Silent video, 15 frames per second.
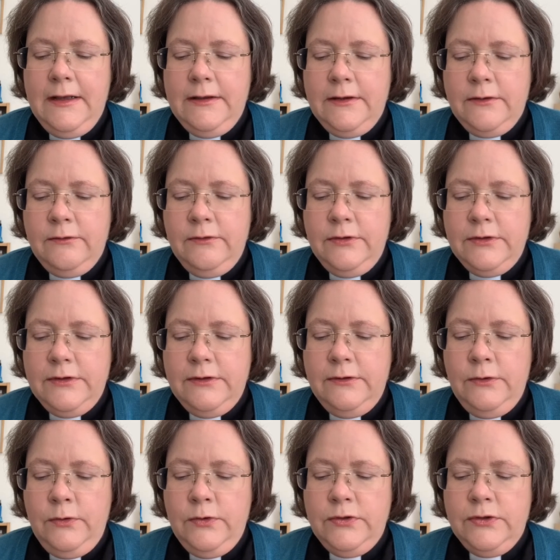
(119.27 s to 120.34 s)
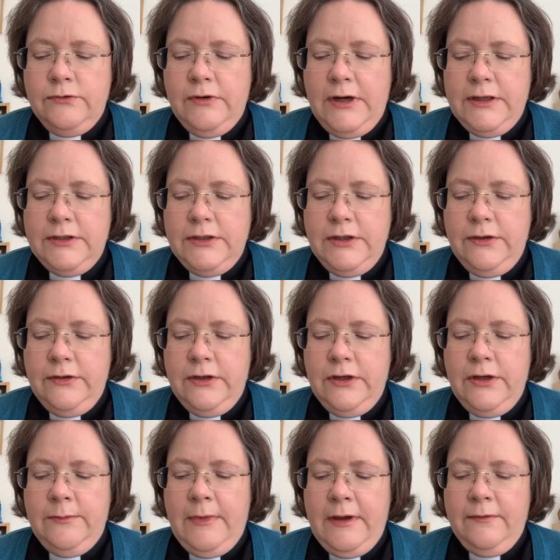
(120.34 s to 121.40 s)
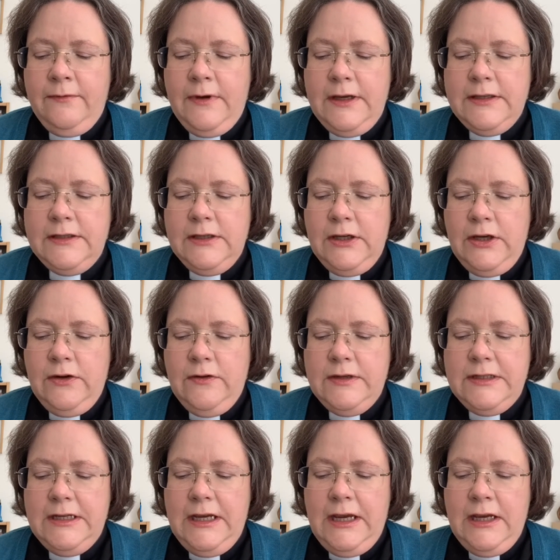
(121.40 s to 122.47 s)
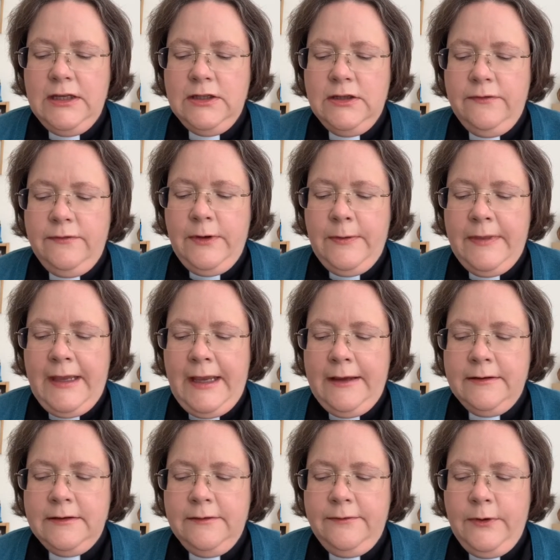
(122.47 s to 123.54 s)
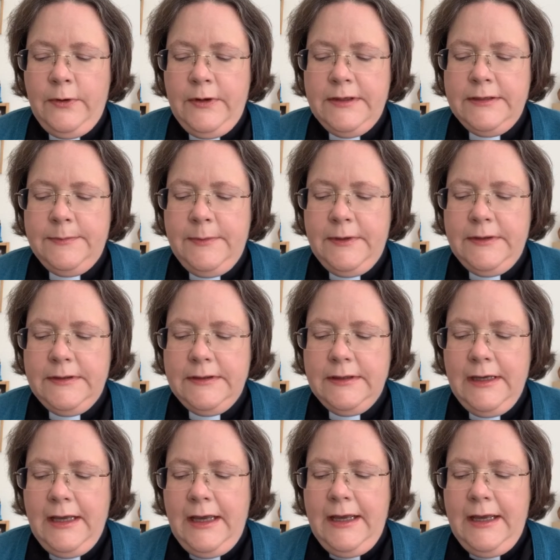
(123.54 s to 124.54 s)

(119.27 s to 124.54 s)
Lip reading: The Lord grant you that you may find security, each of the house of your husband.